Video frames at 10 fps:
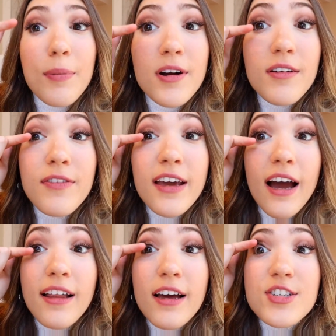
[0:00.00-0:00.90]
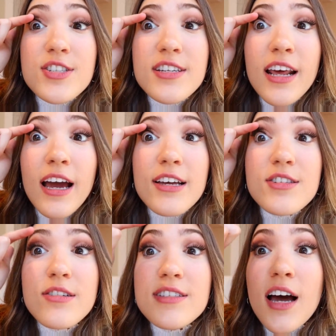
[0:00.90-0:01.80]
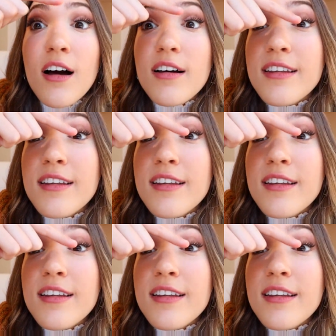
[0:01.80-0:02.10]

I put on fake eyelashes today, as you can tell,